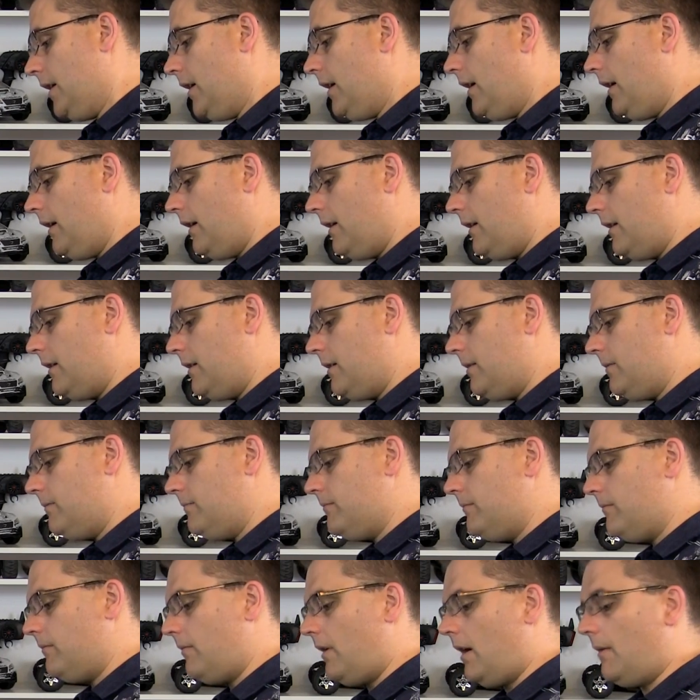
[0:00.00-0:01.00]

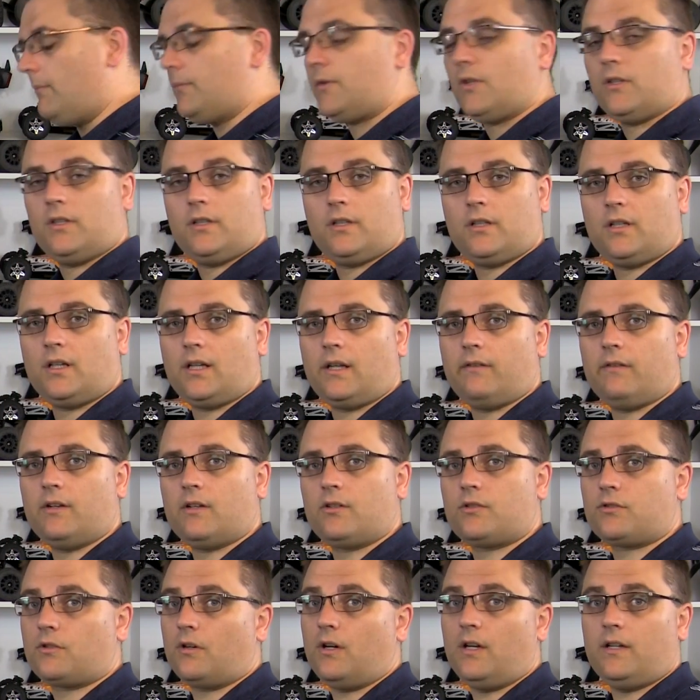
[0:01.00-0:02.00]
I'm certainly going to give it a
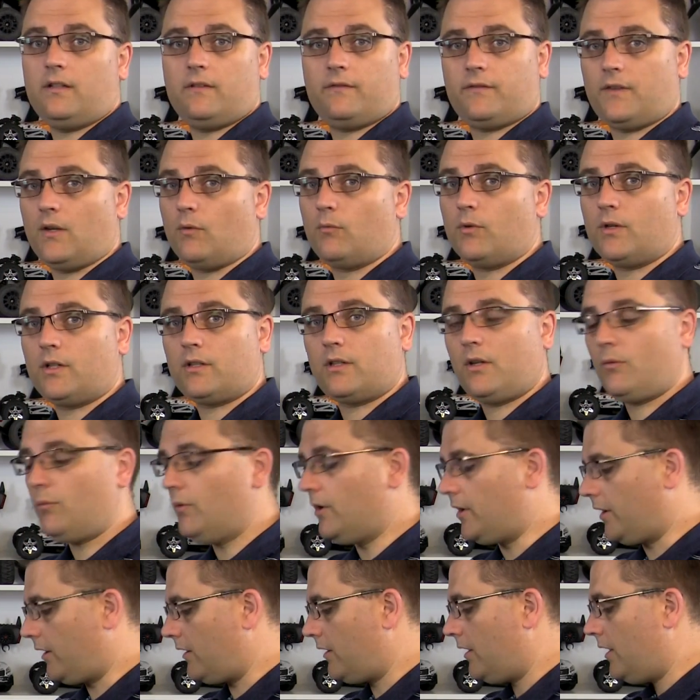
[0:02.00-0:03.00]
try, and if they work, they
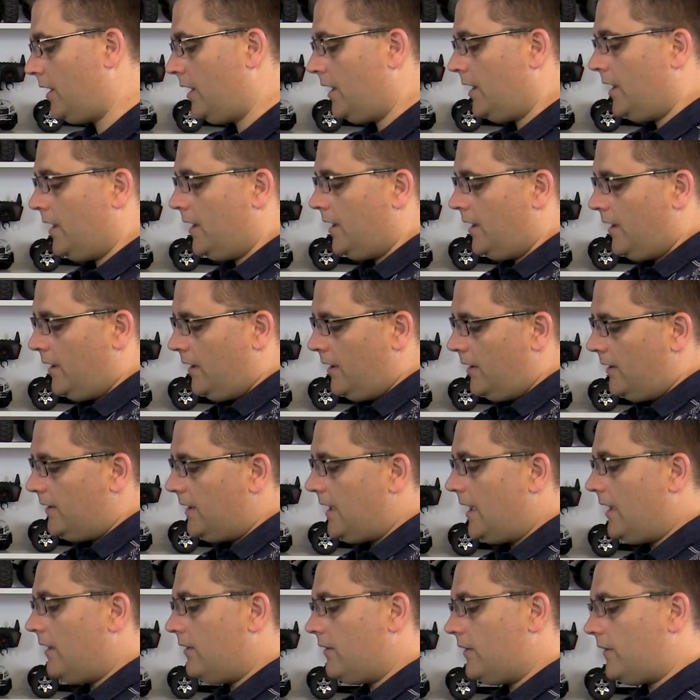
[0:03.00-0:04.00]
work.
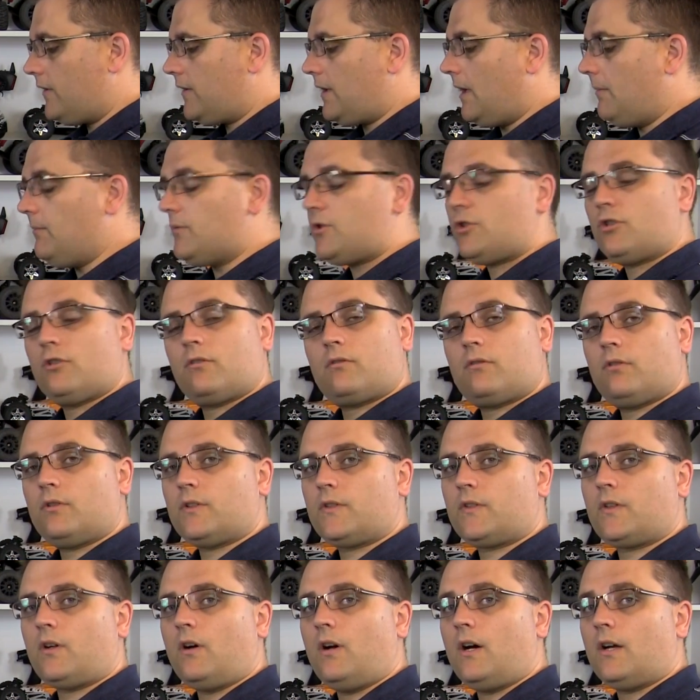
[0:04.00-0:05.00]
Now, some short
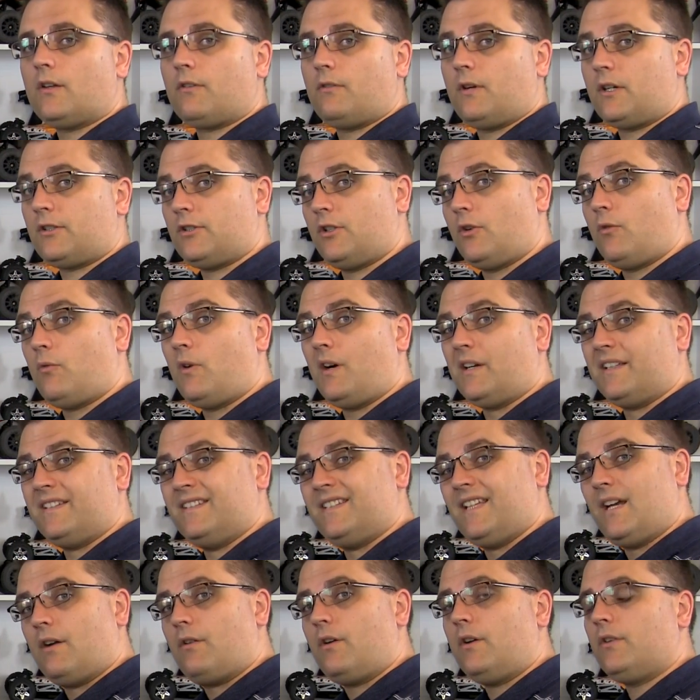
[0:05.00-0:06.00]
course tires are actually quite
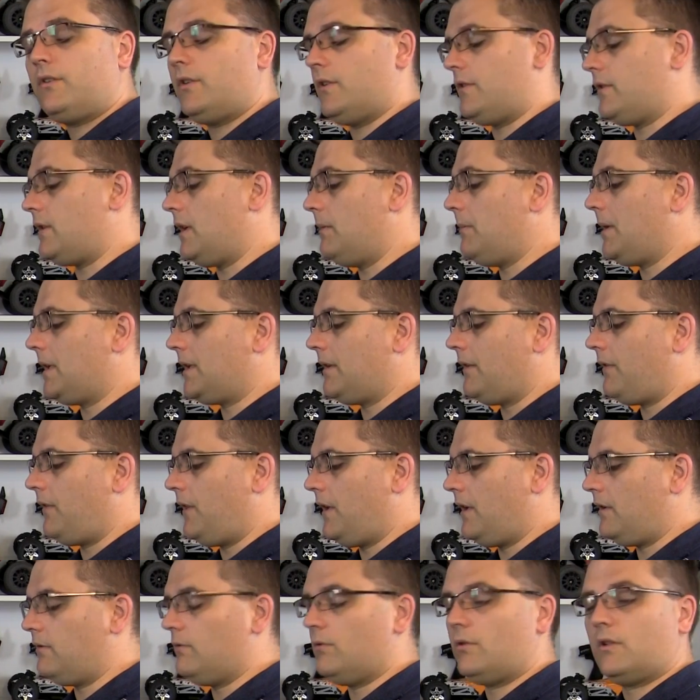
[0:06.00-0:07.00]
narrow, so it's going to make the
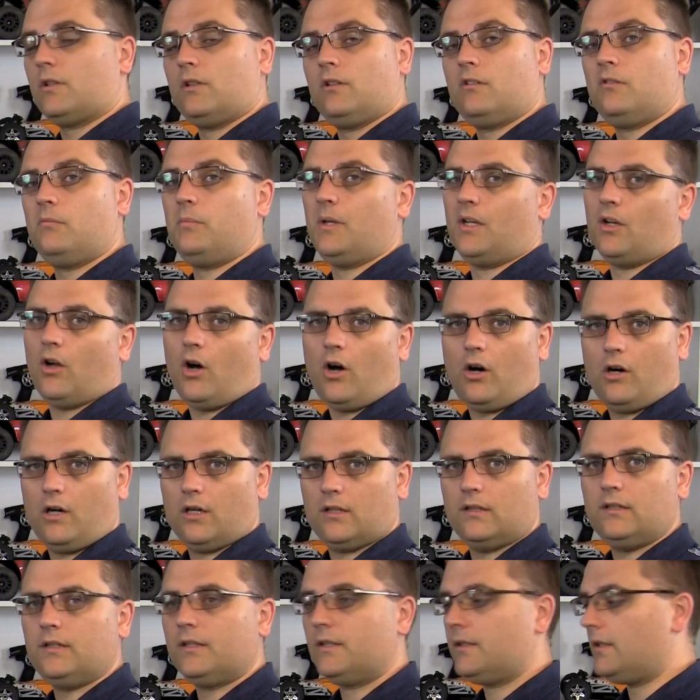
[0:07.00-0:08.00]
thing look a little bit
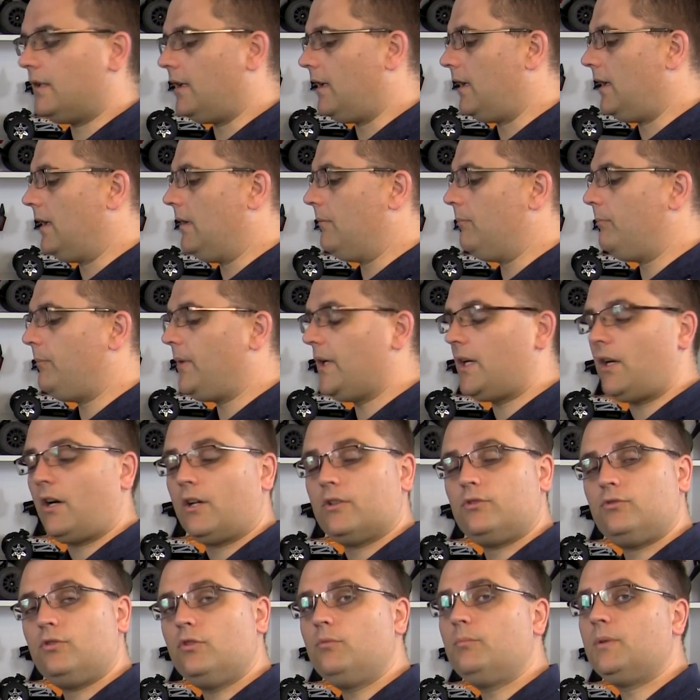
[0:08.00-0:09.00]
odd, but I
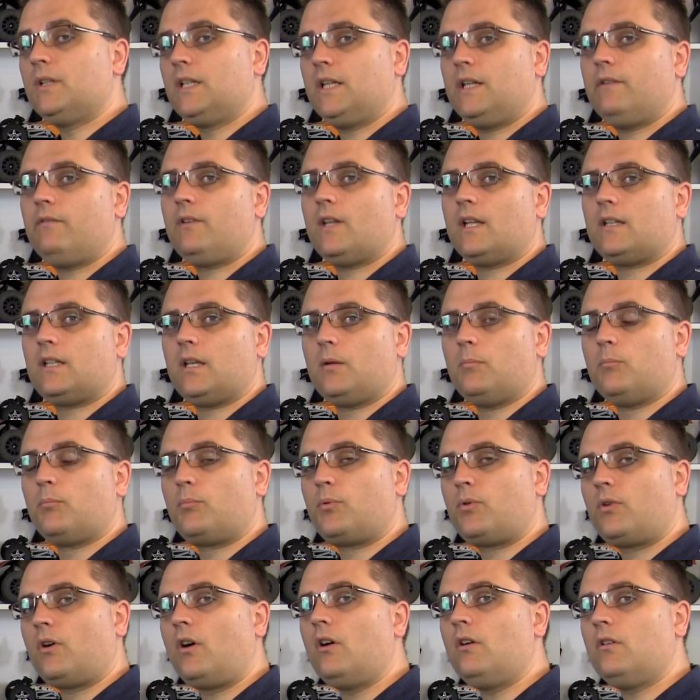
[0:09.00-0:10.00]
do believe that the
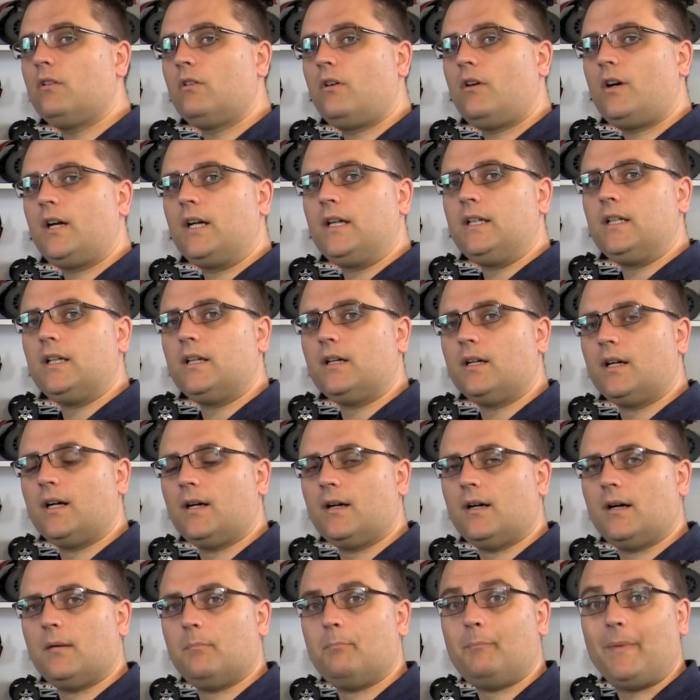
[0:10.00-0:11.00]
Proline
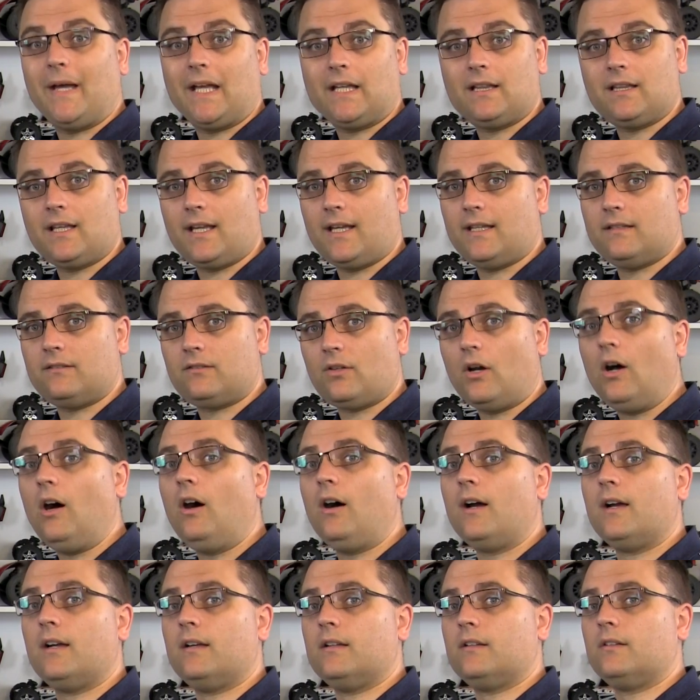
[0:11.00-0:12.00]
Badland
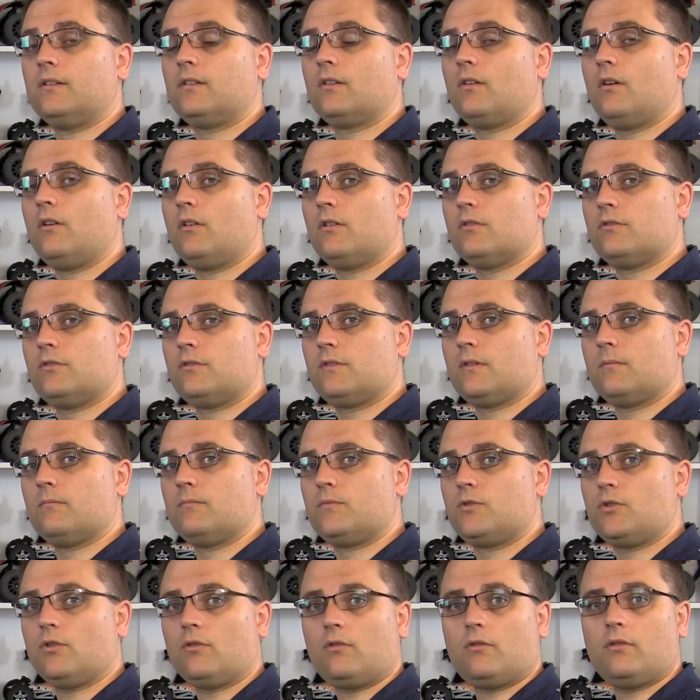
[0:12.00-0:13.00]
tires on some
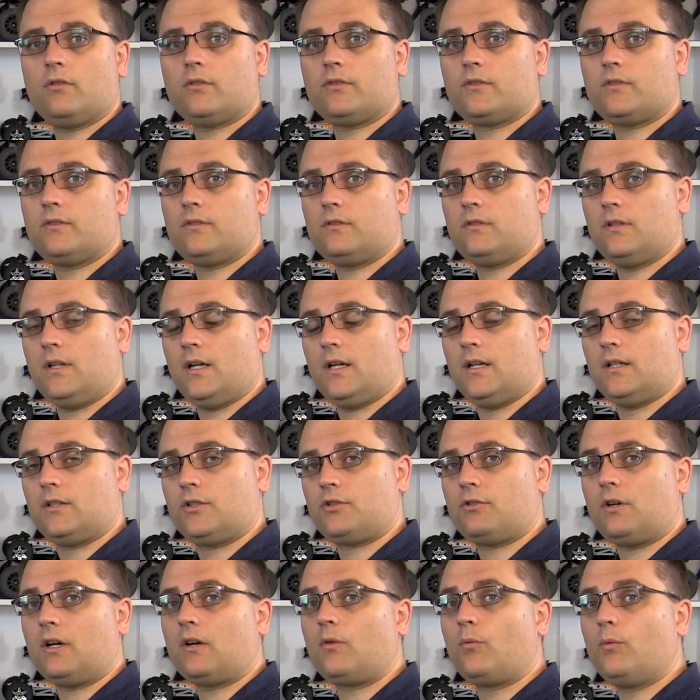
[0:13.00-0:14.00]
short course
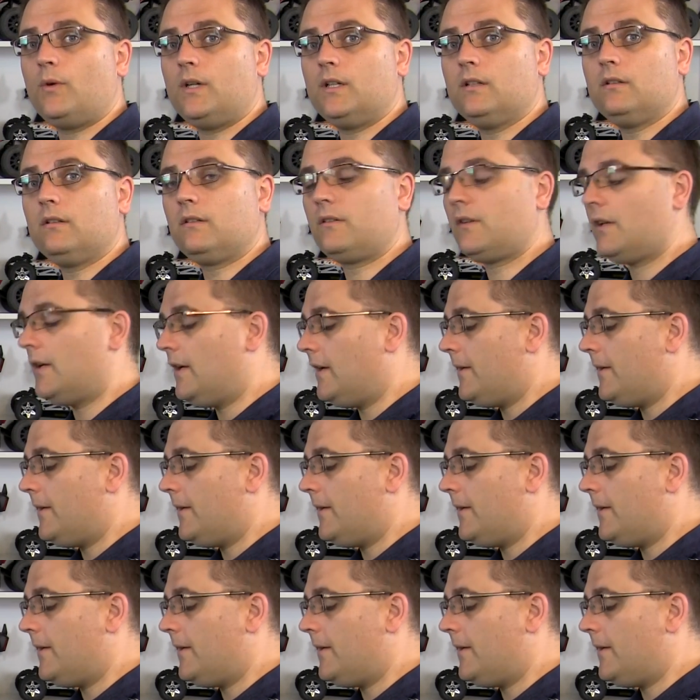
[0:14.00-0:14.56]
truck wheels